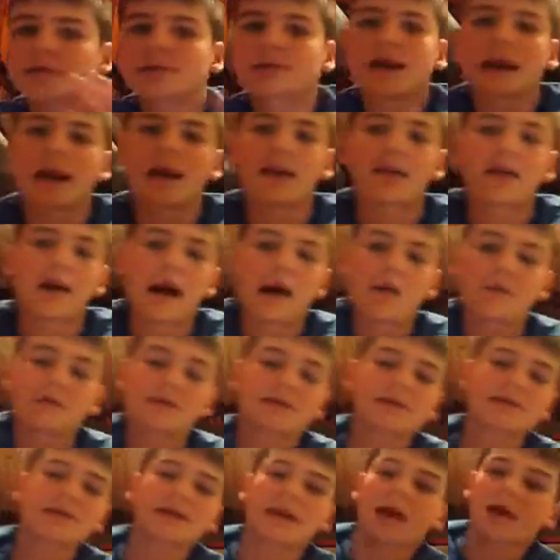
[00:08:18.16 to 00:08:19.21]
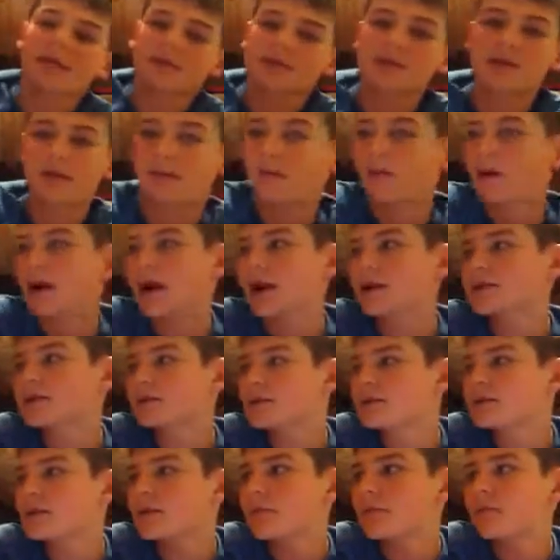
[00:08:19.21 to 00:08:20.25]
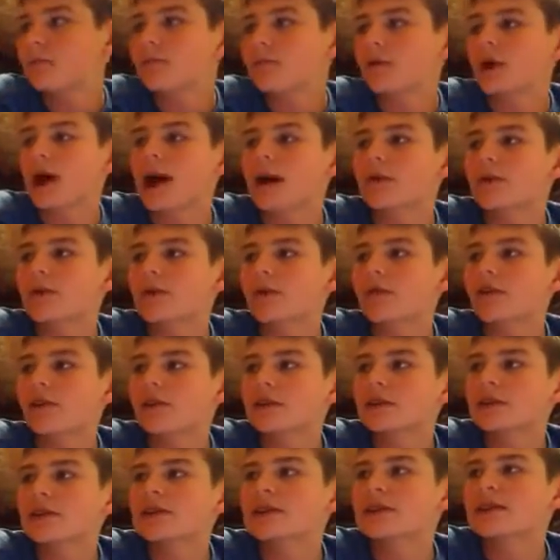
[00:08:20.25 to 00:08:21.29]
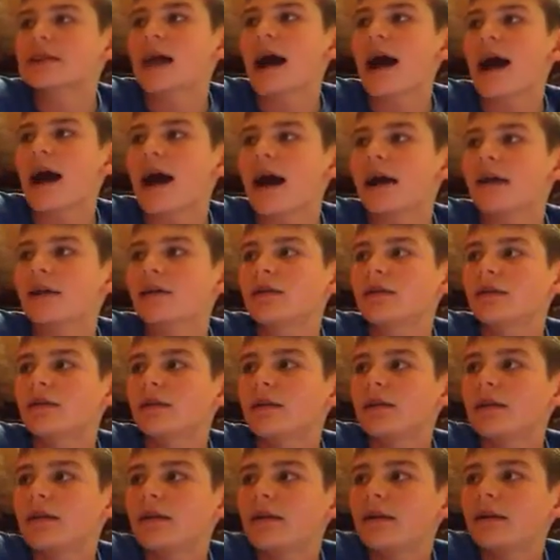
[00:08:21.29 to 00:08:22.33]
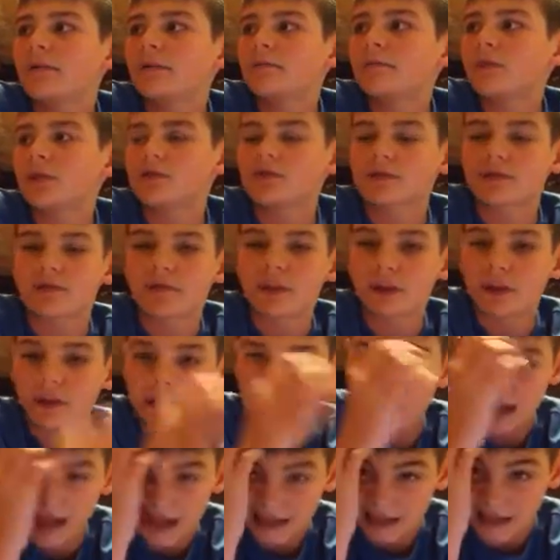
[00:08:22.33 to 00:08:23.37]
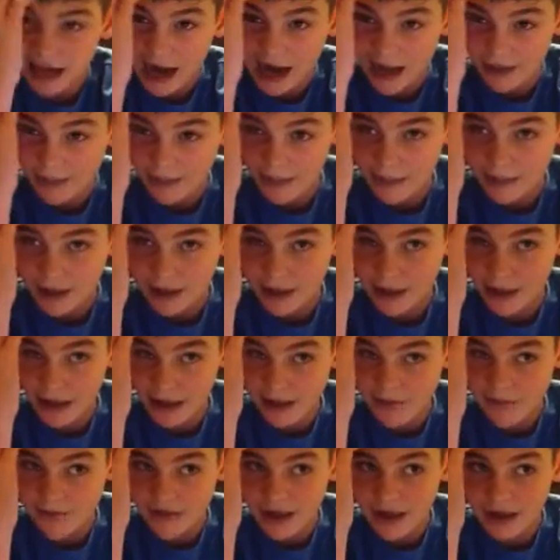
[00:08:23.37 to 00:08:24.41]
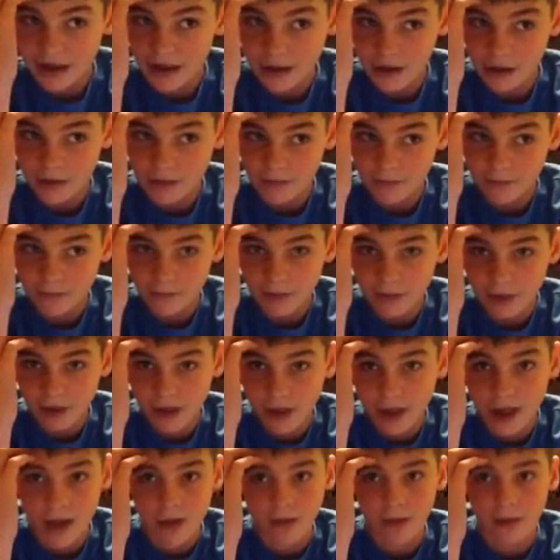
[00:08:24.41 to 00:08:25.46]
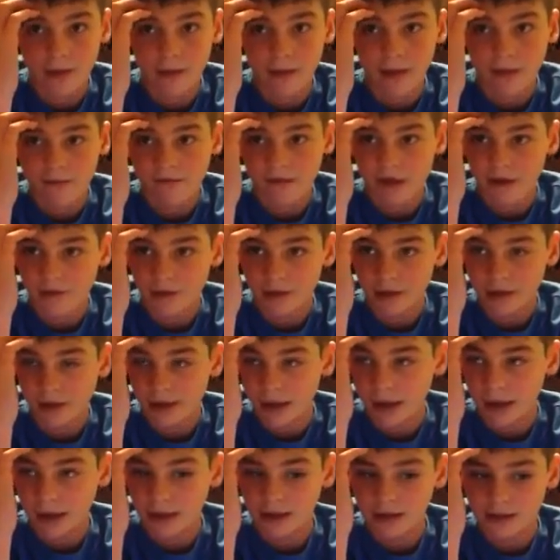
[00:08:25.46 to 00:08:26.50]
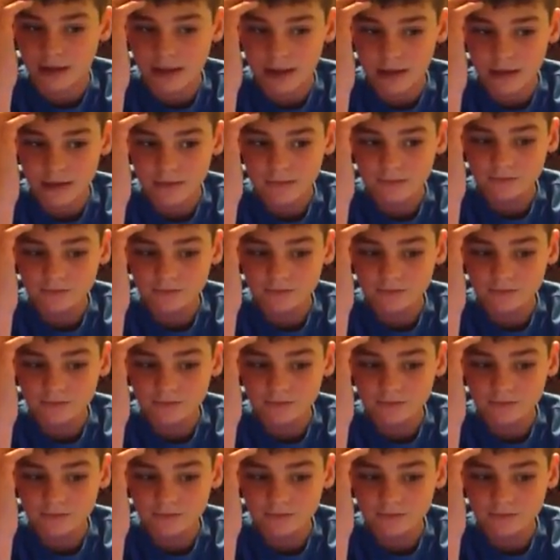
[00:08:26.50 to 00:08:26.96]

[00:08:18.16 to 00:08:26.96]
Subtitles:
was kind of, I wouldn't say I was depressed, but I was very sad. It was a very sad time in my life. I couldn't play one of my favorite things.